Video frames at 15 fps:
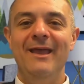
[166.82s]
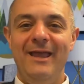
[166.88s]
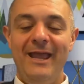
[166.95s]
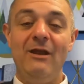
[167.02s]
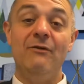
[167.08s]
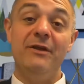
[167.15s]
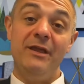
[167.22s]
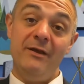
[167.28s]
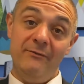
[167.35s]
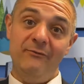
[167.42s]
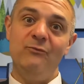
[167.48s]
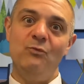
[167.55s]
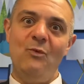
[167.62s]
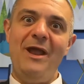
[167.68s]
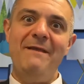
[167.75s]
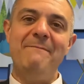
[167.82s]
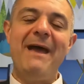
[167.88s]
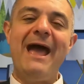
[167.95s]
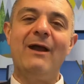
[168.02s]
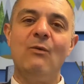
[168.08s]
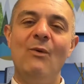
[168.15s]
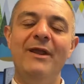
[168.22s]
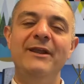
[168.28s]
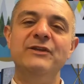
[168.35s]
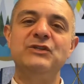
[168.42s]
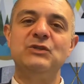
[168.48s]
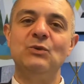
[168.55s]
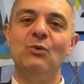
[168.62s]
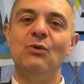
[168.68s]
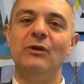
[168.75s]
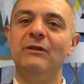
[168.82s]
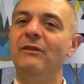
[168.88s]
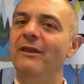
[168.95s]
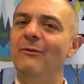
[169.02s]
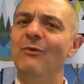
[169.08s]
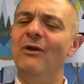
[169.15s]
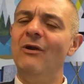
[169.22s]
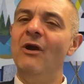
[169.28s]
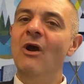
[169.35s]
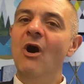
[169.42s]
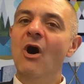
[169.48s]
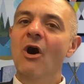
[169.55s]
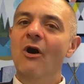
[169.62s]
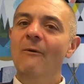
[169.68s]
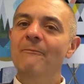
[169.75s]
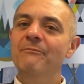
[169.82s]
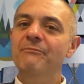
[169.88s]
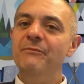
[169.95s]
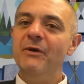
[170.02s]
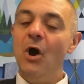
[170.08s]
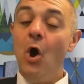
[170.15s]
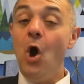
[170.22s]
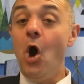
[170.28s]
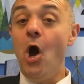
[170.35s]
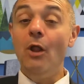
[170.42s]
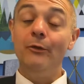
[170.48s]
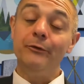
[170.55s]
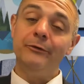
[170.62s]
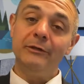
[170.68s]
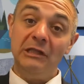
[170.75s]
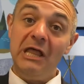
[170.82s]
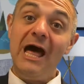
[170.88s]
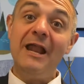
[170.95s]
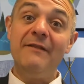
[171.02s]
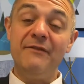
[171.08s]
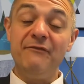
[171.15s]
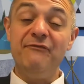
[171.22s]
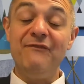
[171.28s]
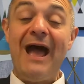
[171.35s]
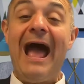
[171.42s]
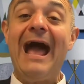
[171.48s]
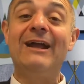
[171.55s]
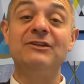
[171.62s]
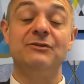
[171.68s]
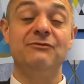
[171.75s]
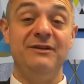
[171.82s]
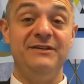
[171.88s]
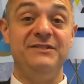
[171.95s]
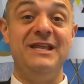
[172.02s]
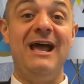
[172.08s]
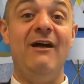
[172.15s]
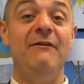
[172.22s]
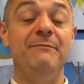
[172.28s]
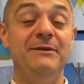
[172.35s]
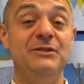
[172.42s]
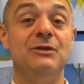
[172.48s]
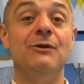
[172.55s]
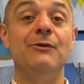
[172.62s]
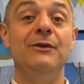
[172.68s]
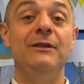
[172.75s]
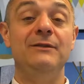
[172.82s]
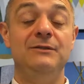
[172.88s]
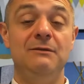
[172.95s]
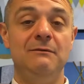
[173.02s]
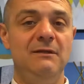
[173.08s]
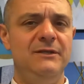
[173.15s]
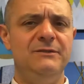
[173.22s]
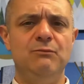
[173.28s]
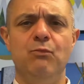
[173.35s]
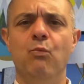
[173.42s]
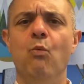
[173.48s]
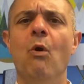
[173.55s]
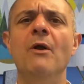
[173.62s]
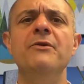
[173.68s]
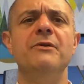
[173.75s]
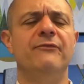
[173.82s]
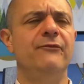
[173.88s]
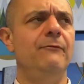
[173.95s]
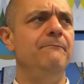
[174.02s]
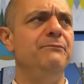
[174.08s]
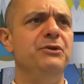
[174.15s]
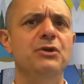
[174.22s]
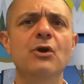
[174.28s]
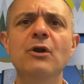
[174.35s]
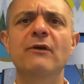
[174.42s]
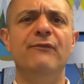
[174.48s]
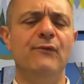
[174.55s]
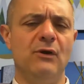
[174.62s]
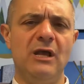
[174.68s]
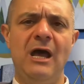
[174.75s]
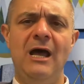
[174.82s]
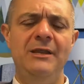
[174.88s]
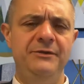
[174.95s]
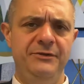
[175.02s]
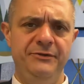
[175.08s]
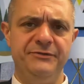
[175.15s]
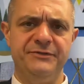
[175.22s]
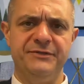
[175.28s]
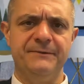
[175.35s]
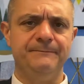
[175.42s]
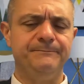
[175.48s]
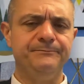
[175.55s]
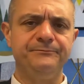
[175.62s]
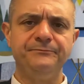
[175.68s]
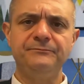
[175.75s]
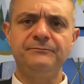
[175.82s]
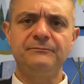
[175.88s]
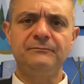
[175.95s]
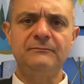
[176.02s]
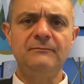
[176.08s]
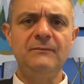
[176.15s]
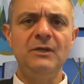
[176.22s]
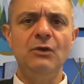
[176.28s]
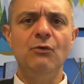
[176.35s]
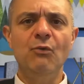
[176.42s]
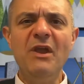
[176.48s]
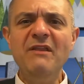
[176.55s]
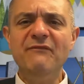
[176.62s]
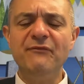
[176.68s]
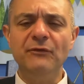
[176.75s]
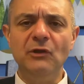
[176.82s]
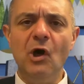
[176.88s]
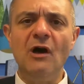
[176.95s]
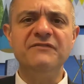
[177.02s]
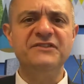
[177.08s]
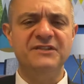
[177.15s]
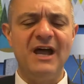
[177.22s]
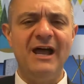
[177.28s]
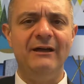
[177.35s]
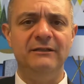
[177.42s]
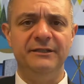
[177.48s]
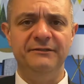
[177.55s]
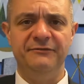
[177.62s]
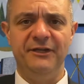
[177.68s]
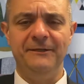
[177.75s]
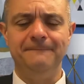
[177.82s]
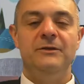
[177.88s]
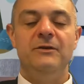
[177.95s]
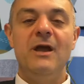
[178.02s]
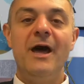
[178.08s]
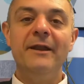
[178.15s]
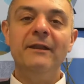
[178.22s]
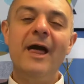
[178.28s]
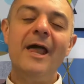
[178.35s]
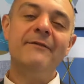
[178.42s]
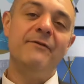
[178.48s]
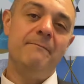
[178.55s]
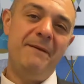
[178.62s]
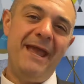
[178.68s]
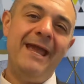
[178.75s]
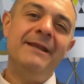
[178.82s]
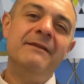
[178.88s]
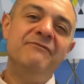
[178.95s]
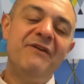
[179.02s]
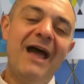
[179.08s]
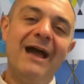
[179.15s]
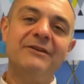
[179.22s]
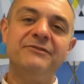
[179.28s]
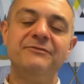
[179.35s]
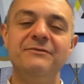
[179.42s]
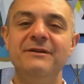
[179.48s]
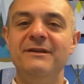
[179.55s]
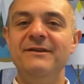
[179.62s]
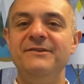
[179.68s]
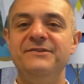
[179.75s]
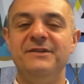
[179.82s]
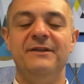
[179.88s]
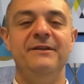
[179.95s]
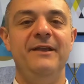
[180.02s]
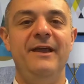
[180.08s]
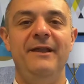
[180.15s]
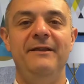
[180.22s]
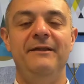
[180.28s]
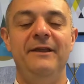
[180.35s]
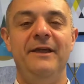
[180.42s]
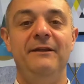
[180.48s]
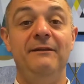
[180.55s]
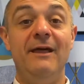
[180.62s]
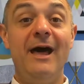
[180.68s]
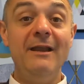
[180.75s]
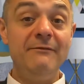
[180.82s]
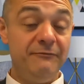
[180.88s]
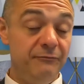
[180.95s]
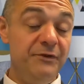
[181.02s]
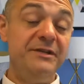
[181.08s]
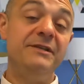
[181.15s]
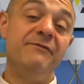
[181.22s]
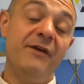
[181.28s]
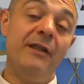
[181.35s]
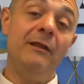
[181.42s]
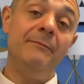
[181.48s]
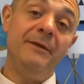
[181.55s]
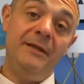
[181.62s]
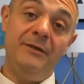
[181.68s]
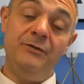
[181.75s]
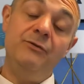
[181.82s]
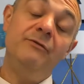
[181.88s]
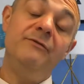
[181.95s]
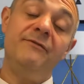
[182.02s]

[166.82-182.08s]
area way back when historically, where all or a lot of the factories now have been turned into these wonderful, beautiful condos. Great for loft style living. You got a lot of abandoned factories and a lot of redevelopment and new